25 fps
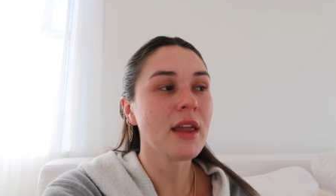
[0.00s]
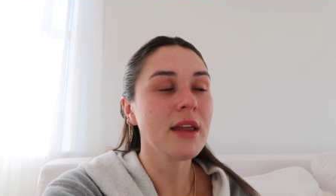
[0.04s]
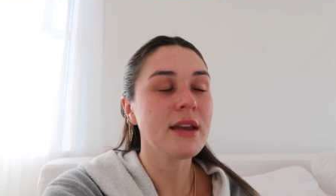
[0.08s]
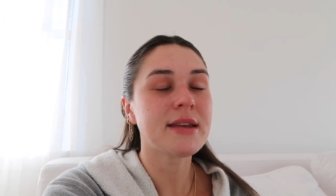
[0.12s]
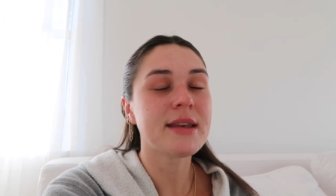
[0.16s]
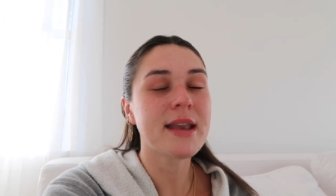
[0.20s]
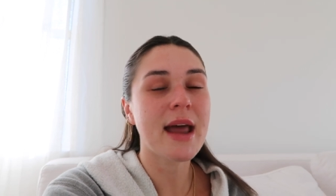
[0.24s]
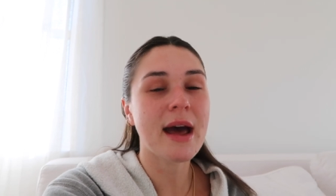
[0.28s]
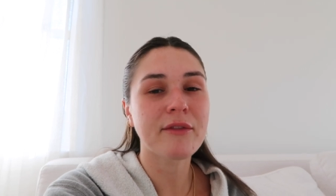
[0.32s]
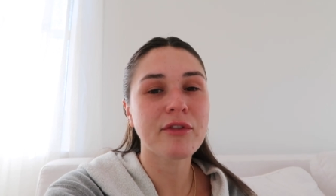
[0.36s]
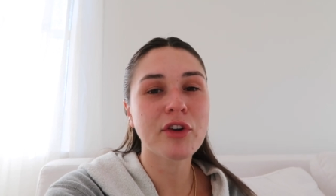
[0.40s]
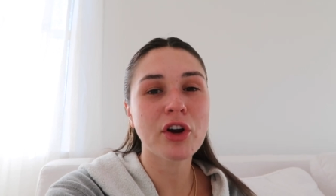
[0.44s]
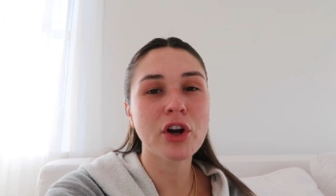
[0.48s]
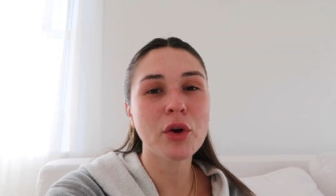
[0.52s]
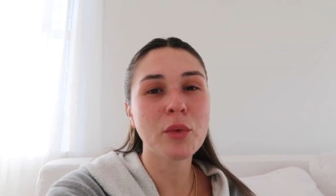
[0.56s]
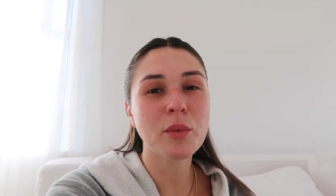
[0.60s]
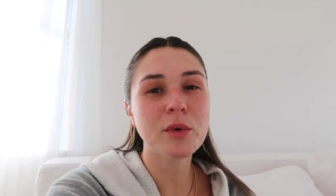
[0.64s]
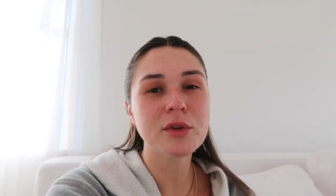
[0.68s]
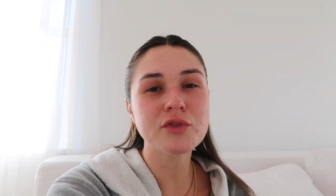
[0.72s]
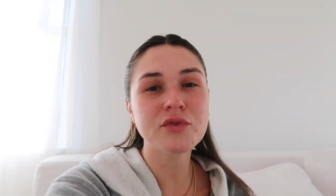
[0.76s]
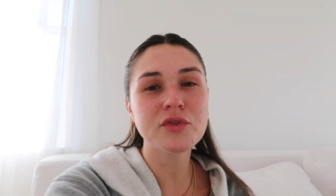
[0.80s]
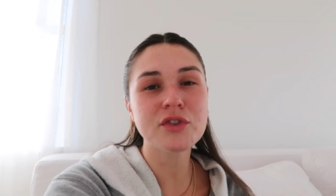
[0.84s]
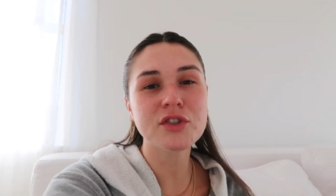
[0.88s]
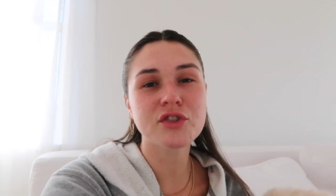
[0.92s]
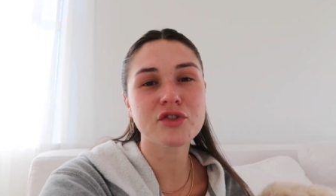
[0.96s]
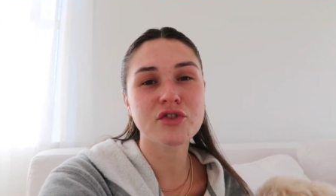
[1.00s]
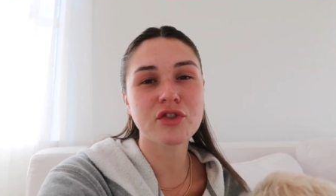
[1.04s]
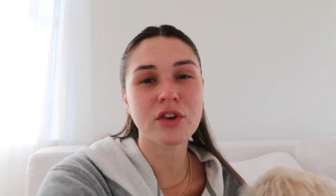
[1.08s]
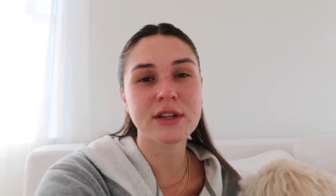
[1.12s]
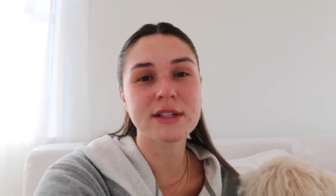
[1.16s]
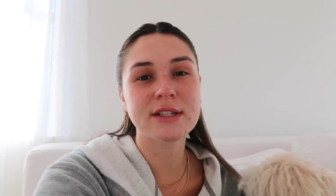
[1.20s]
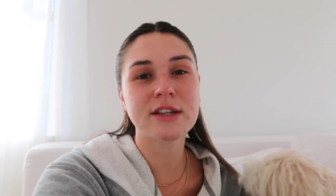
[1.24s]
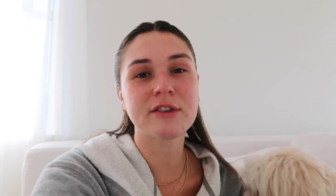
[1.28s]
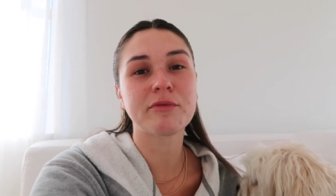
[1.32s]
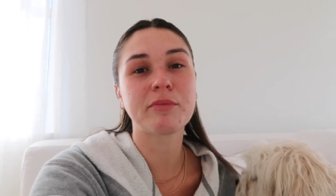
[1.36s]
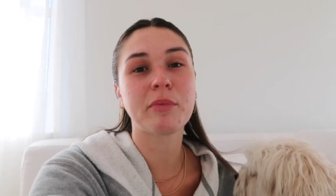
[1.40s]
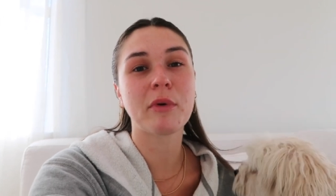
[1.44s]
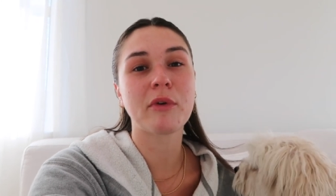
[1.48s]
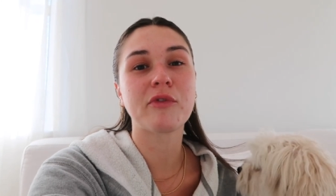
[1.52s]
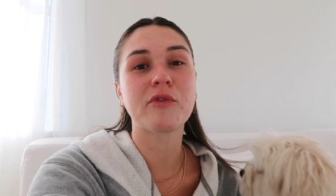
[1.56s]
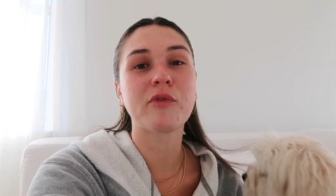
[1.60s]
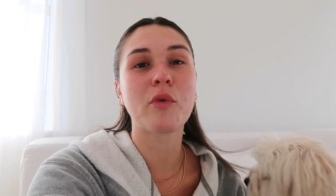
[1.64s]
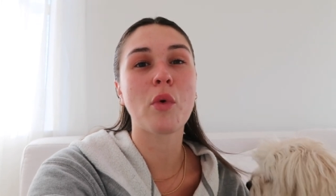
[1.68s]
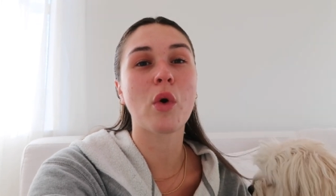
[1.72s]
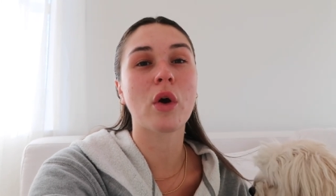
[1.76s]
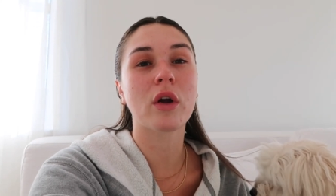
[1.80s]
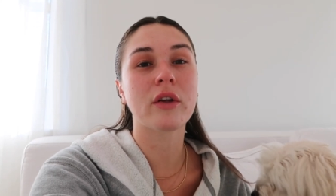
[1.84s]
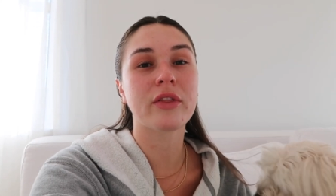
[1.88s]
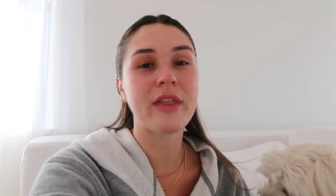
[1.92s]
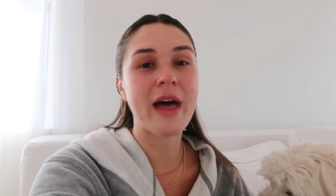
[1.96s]
never was restrictive
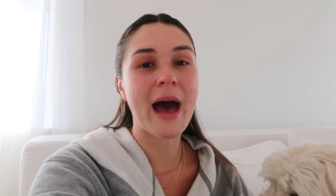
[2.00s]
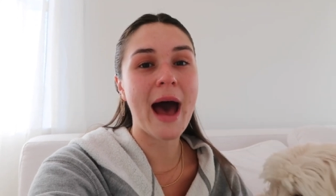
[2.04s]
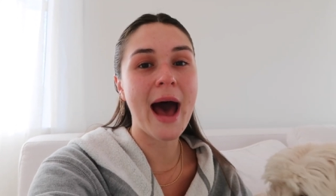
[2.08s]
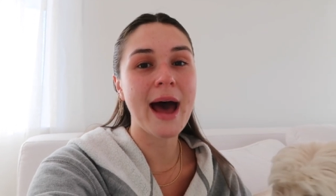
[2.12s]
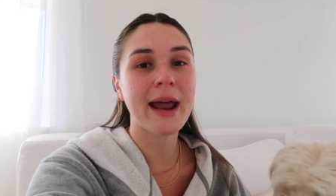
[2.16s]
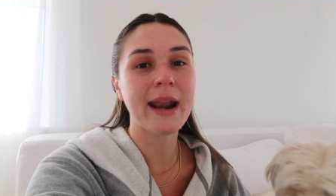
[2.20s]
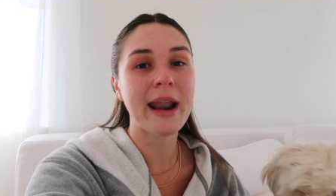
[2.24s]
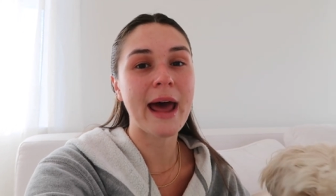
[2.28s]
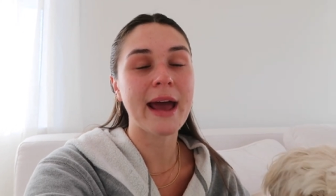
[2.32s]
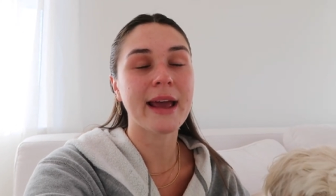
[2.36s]
before that.